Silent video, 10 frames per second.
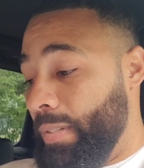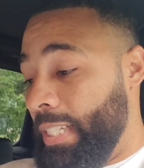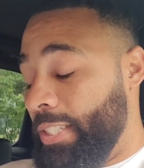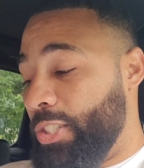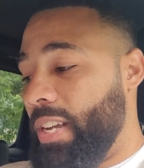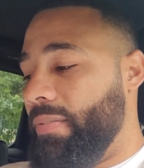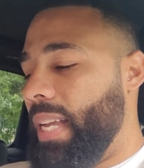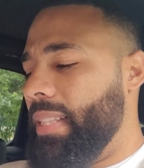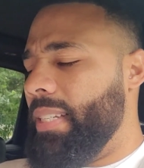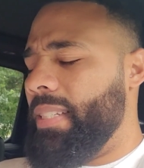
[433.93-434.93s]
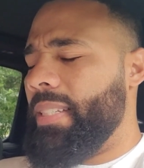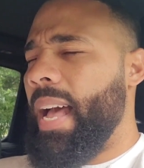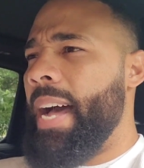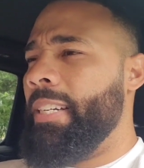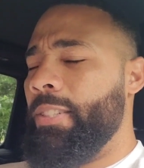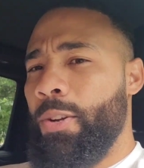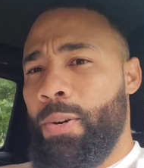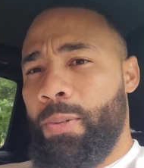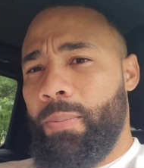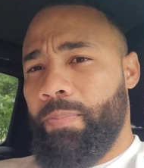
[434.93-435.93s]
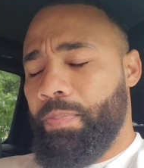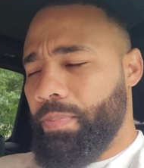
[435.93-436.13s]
And stuff like this is how I know